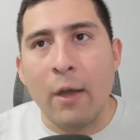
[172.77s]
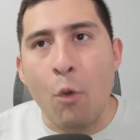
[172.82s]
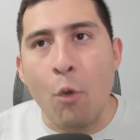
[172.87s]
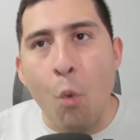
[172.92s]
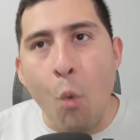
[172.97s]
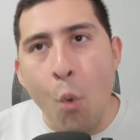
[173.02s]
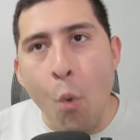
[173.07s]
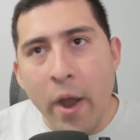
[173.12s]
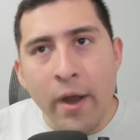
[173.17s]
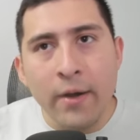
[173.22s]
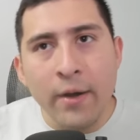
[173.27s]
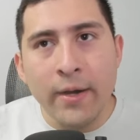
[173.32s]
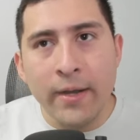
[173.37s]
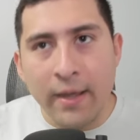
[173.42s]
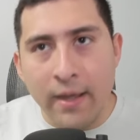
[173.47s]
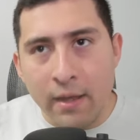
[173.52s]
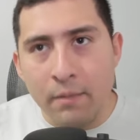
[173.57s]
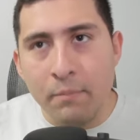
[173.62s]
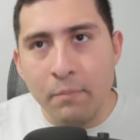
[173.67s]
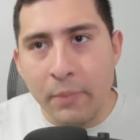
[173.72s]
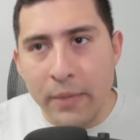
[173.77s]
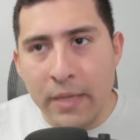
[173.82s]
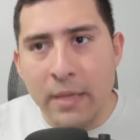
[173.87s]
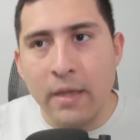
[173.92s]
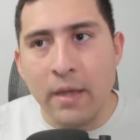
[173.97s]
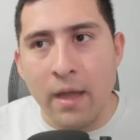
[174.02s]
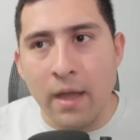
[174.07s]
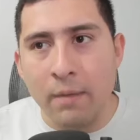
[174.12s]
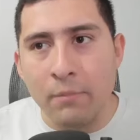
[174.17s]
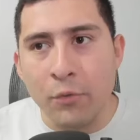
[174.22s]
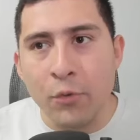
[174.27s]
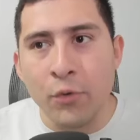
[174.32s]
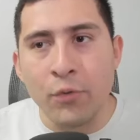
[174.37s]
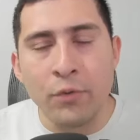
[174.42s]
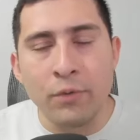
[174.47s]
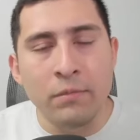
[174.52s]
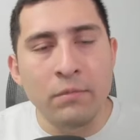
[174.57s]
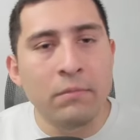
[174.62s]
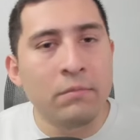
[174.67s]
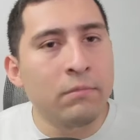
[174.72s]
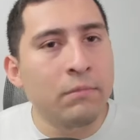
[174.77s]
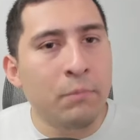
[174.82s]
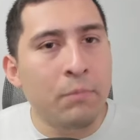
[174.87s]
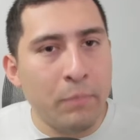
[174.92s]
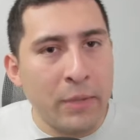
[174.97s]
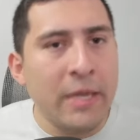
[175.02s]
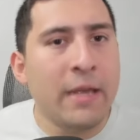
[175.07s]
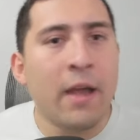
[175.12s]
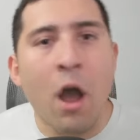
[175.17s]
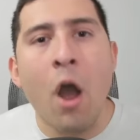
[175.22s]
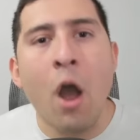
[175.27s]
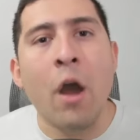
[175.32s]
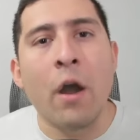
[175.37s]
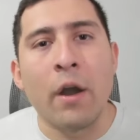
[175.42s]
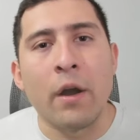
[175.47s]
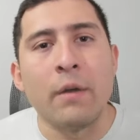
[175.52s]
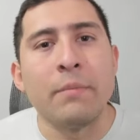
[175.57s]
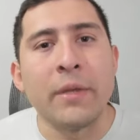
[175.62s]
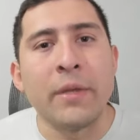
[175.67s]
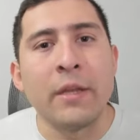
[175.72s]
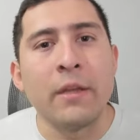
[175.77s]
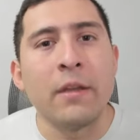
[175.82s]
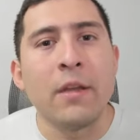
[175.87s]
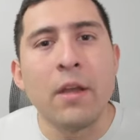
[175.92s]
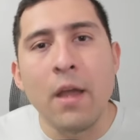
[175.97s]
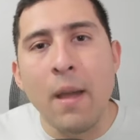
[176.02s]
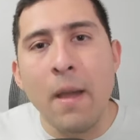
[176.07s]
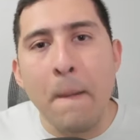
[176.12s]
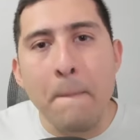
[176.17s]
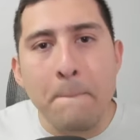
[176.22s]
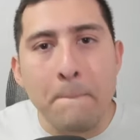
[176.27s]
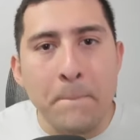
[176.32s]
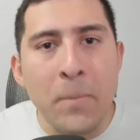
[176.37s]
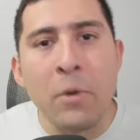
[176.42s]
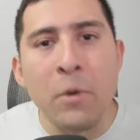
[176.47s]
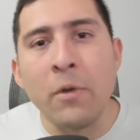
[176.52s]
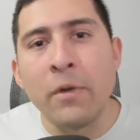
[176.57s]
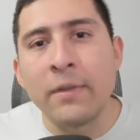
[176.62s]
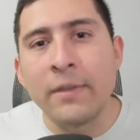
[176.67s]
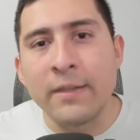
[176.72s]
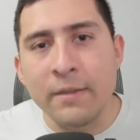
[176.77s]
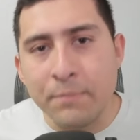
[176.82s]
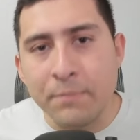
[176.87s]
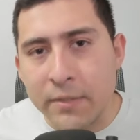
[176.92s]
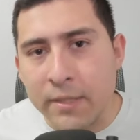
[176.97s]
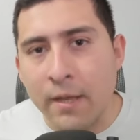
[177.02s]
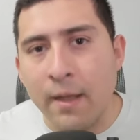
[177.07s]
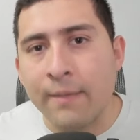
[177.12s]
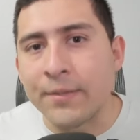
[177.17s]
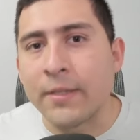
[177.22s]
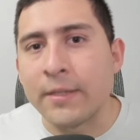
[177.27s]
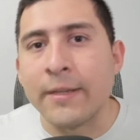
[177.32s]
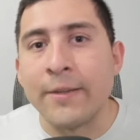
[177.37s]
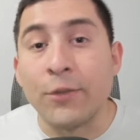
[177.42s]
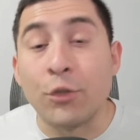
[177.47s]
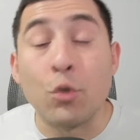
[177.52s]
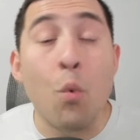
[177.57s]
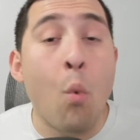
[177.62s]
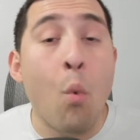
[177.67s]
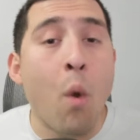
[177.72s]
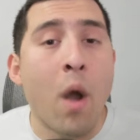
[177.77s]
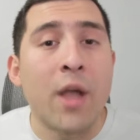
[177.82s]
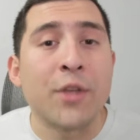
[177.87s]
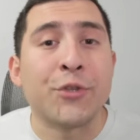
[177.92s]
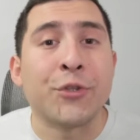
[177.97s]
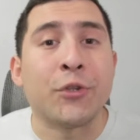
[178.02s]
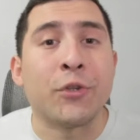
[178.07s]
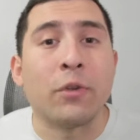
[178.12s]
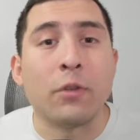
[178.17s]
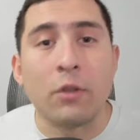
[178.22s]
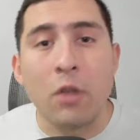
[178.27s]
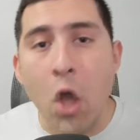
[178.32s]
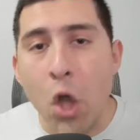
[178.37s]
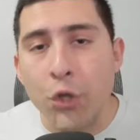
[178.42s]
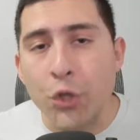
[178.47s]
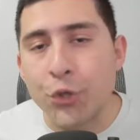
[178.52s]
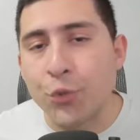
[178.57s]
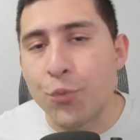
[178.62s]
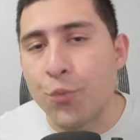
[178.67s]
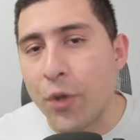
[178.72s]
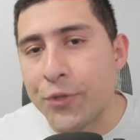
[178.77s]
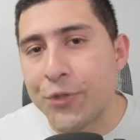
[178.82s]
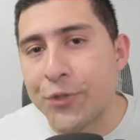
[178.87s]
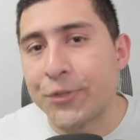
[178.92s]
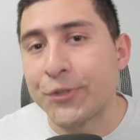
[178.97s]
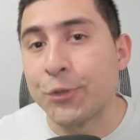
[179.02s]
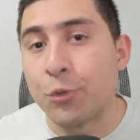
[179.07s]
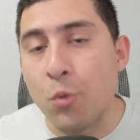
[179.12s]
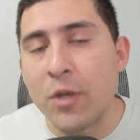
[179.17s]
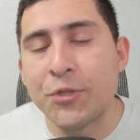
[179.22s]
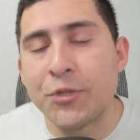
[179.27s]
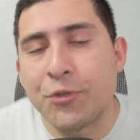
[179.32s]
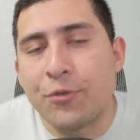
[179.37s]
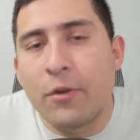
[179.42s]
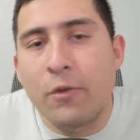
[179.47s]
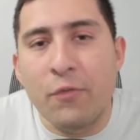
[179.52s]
Where can Pikamoon, Pika Army put themselves into once they're launched, once they're